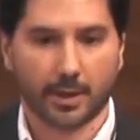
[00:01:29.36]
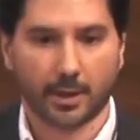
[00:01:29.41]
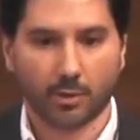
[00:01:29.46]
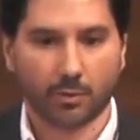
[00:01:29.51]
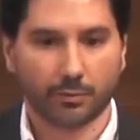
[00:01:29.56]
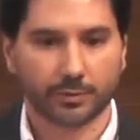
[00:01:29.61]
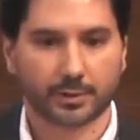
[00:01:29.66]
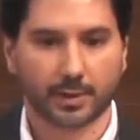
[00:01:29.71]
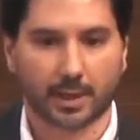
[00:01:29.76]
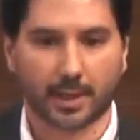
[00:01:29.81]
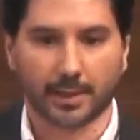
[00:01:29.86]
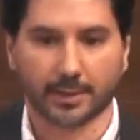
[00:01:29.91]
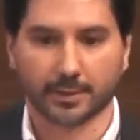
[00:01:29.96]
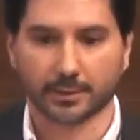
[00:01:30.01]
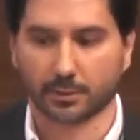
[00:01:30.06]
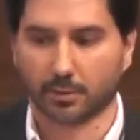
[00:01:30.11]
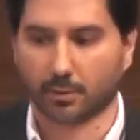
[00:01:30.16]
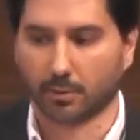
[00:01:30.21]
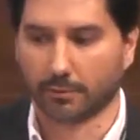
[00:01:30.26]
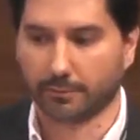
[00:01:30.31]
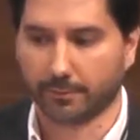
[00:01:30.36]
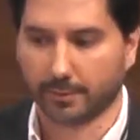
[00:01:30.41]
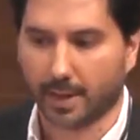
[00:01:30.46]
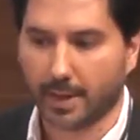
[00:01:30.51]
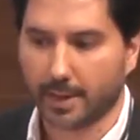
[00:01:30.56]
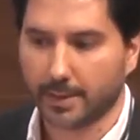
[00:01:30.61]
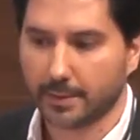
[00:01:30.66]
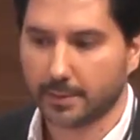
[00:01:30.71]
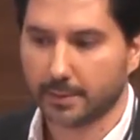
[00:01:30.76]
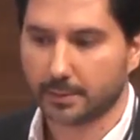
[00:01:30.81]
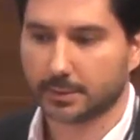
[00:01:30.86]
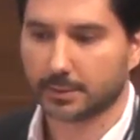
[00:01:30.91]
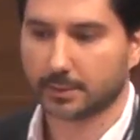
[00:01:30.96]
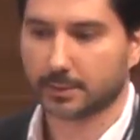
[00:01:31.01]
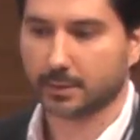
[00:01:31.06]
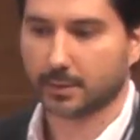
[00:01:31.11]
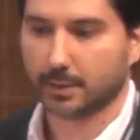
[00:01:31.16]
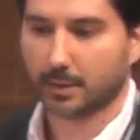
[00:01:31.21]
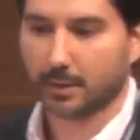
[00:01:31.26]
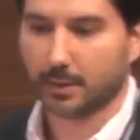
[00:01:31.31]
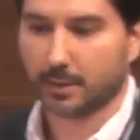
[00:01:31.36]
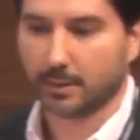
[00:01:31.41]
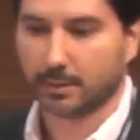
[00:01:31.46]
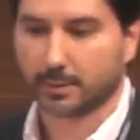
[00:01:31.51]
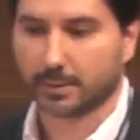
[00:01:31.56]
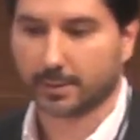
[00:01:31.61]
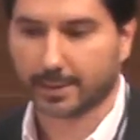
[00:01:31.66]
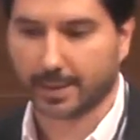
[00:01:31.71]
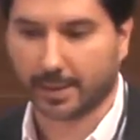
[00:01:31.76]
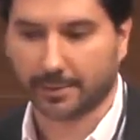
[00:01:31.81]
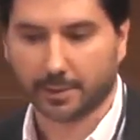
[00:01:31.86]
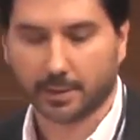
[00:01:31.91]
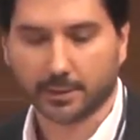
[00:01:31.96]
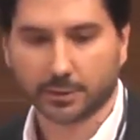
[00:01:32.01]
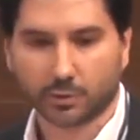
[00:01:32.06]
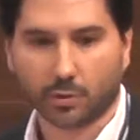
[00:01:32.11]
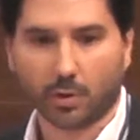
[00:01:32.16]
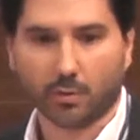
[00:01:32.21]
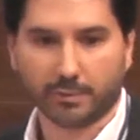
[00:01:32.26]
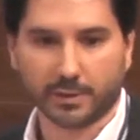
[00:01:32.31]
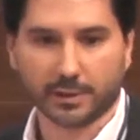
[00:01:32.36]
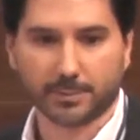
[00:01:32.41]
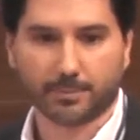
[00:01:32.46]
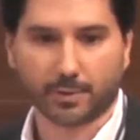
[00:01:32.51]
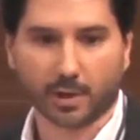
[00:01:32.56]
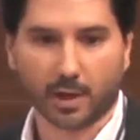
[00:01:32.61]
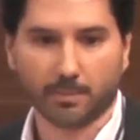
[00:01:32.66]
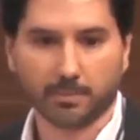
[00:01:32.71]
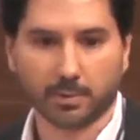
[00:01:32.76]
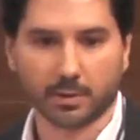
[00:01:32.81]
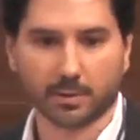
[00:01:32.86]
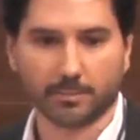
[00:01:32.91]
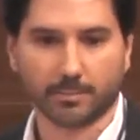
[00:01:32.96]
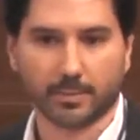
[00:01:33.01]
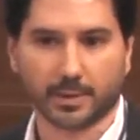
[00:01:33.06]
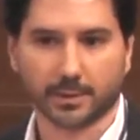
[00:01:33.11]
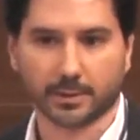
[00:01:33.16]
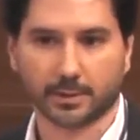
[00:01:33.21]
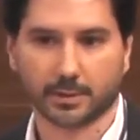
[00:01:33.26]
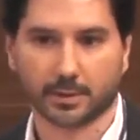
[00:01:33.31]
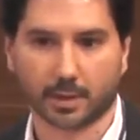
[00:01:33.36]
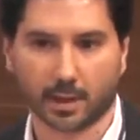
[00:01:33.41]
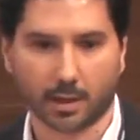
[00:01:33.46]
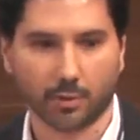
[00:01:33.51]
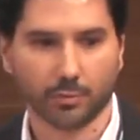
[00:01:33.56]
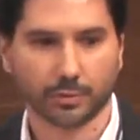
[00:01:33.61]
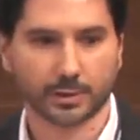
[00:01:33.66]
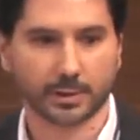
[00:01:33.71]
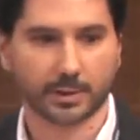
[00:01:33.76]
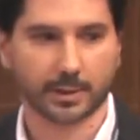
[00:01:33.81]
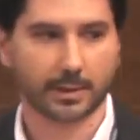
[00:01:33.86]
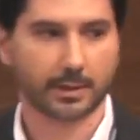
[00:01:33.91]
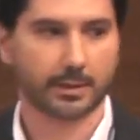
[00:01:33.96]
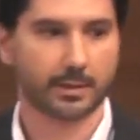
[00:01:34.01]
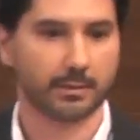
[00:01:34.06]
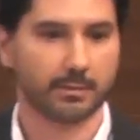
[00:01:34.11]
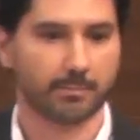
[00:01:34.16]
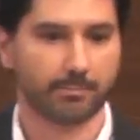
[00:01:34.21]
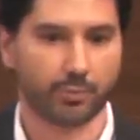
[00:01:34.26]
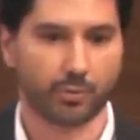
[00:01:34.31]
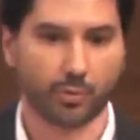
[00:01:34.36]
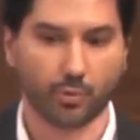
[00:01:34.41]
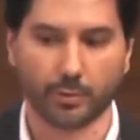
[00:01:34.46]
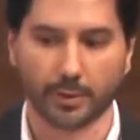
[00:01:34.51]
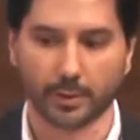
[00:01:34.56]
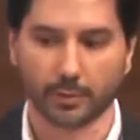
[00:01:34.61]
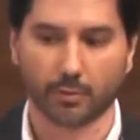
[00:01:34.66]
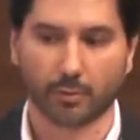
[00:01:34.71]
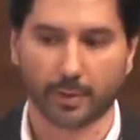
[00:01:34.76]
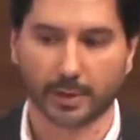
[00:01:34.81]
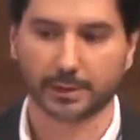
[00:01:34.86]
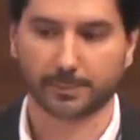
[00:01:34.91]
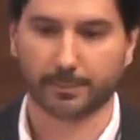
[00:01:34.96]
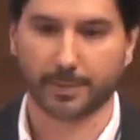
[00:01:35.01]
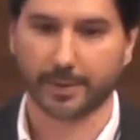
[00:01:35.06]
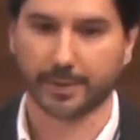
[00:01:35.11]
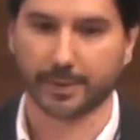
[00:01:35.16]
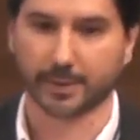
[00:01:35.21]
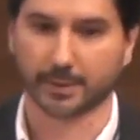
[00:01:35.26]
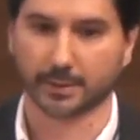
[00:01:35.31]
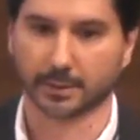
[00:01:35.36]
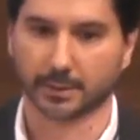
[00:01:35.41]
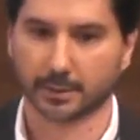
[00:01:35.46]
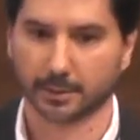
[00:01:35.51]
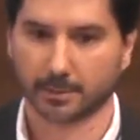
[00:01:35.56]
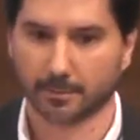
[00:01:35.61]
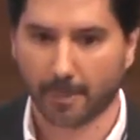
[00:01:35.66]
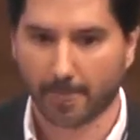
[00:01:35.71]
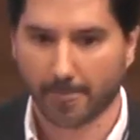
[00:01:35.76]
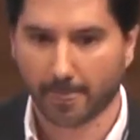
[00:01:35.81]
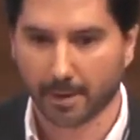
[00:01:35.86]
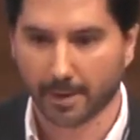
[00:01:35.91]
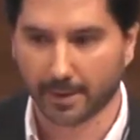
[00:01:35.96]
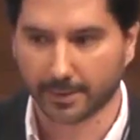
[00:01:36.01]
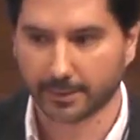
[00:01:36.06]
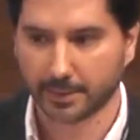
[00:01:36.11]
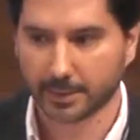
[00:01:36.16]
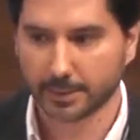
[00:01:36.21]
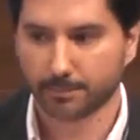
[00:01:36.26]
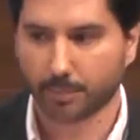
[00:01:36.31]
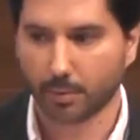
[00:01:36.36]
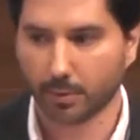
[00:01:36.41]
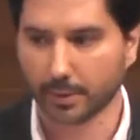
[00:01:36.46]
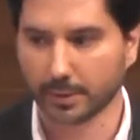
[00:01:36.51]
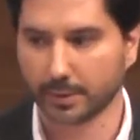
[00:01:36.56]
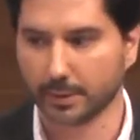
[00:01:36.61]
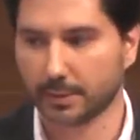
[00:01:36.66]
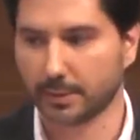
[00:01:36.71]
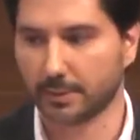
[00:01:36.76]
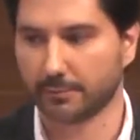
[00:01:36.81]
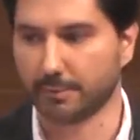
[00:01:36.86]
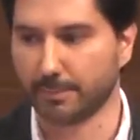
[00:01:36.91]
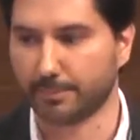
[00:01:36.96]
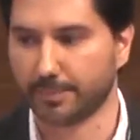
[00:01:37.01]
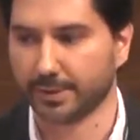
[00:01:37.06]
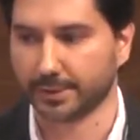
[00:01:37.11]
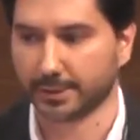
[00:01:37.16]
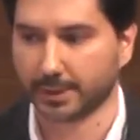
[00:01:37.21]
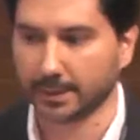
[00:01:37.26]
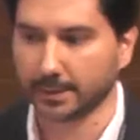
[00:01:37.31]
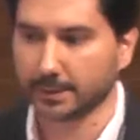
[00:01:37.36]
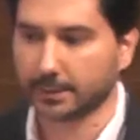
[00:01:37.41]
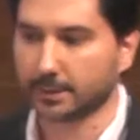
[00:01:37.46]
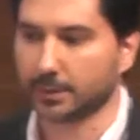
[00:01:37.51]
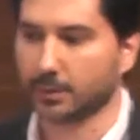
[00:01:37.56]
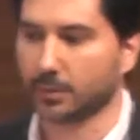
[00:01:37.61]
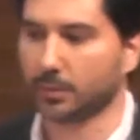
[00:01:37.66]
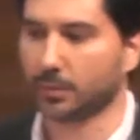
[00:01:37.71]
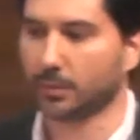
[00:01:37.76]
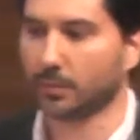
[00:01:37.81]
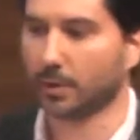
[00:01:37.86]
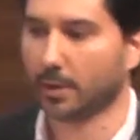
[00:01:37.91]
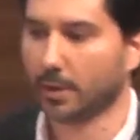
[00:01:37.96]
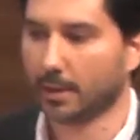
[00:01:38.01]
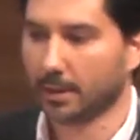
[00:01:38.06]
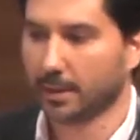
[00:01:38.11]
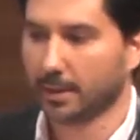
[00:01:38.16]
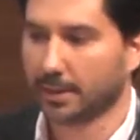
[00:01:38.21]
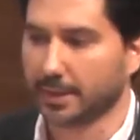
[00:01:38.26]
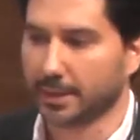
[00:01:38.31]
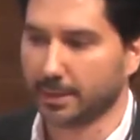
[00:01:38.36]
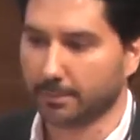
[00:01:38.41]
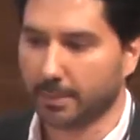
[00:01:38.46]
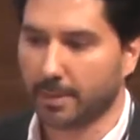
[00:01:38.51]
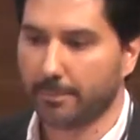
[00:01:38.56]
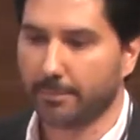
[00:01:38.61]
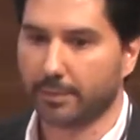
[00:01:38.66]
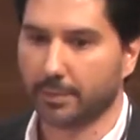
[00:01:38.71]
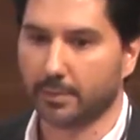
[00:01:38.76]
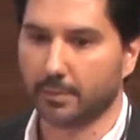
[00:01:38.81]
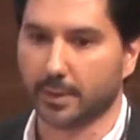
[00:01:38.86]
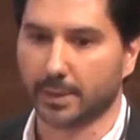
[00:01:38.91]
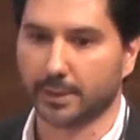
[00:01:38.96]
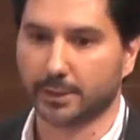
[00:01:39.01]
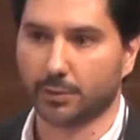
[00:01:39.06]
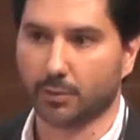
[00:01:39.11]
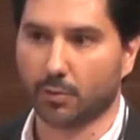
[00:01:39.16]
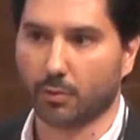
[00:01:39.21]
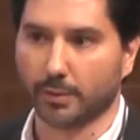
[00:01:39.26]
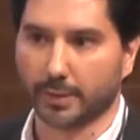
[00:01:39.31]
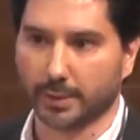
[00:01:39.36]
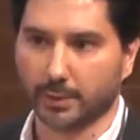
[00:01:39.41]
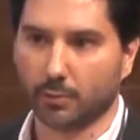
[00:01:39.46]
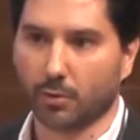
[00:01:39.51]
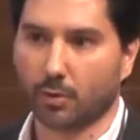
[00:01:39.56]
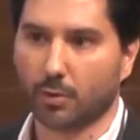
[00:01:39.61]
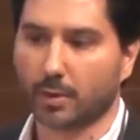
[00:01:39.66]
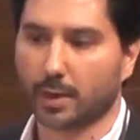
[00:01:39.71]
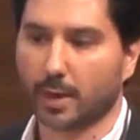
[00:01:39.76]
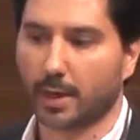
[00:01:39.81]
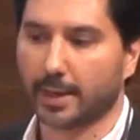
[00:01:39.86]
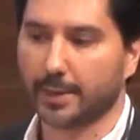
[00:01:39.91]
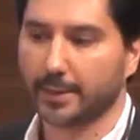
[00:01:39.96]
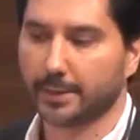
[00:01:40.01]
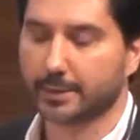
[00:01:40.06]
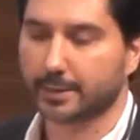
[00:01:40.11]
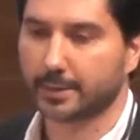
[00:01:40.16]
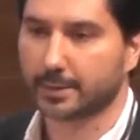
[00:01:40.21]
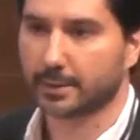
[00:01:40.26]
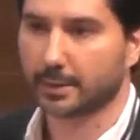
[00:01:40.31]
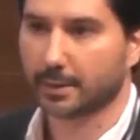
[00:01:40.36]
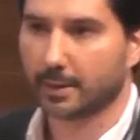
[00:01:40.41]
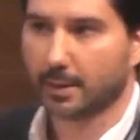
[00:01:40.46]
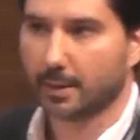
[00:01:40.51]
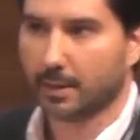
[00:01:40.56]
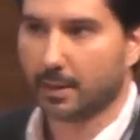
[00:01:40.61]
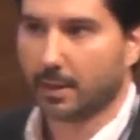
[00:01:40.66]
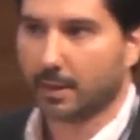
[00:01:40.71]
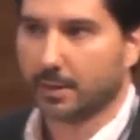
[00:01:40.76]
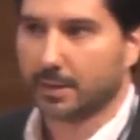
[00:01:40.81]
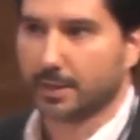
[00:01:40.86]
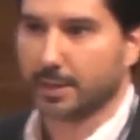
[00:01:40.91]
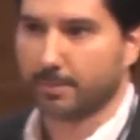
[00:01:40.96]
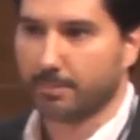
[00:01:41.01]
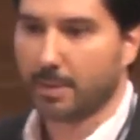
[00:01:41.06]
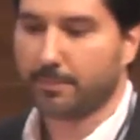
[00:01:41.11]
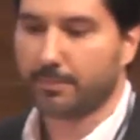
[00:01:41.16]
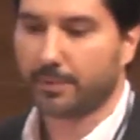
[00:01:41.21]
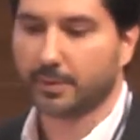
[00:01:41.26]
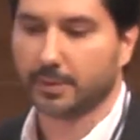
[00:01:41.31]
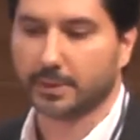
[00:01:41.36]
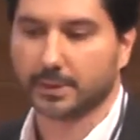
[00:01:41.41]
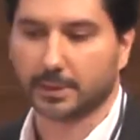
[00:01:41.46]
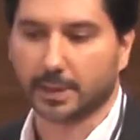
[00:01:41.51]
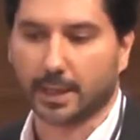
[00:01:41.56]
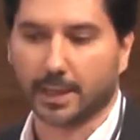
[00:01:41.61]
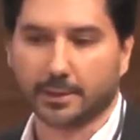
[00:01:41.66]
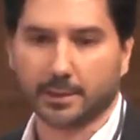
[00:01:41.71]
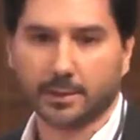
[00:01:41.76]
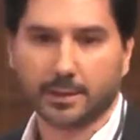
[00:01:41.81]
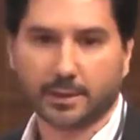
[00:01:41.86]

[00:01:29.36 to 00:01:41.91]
arrow signs or flyers cannot solve this problem and causing poor indoor experience. At this point, we present you InMapper as your indoor guide. InMapper is an